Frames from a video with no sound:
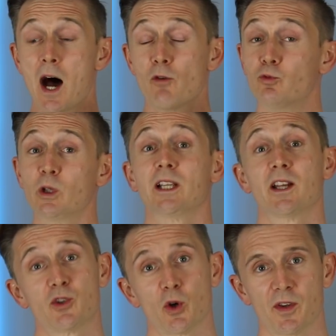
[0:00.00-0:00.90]
I really
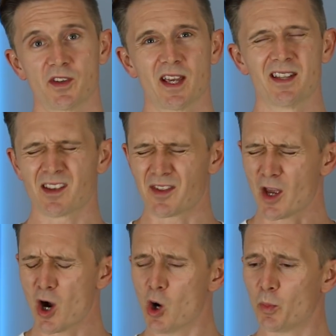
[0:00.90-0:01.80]
enjoyed the scent.
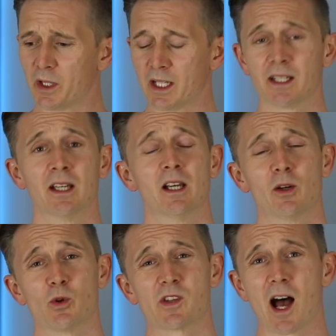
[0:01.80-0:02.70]
The opening
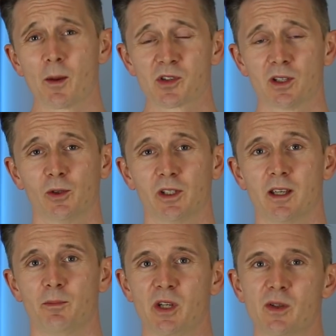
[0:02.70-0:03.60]
was
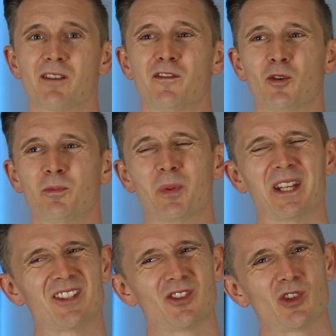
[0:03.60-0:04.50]
absolutely beautiful, but
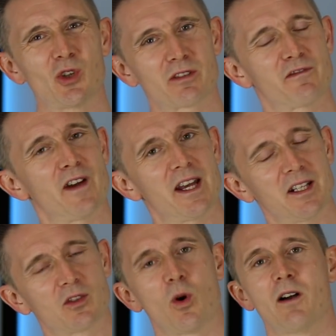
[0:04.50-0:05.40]
it just
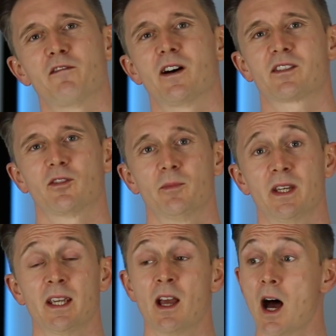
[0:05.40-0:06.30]
faded quite fast on
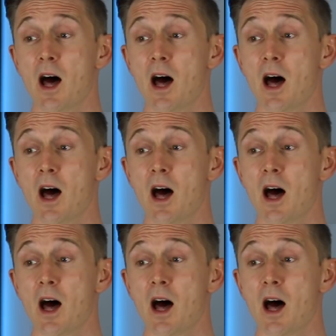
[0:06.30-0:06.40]
me.